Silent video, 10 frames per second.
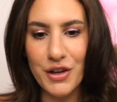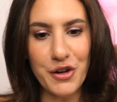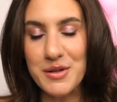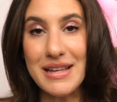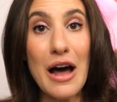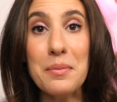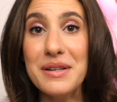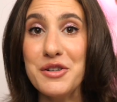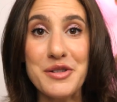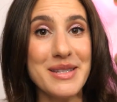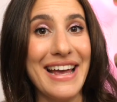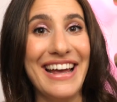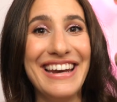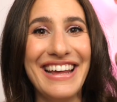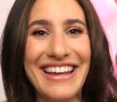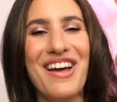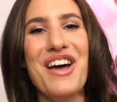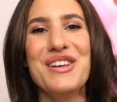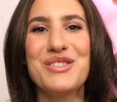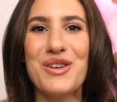Your scalp is your skin.
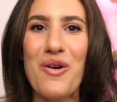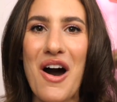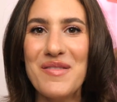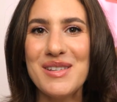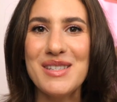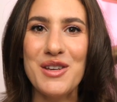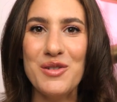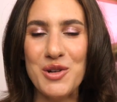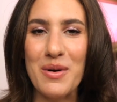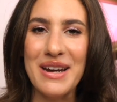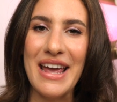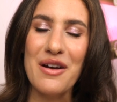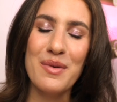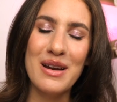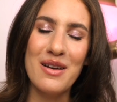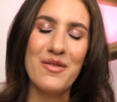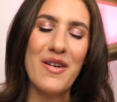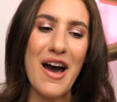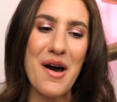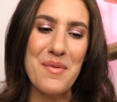So obviously you do want to get rid of
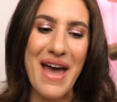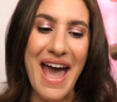um,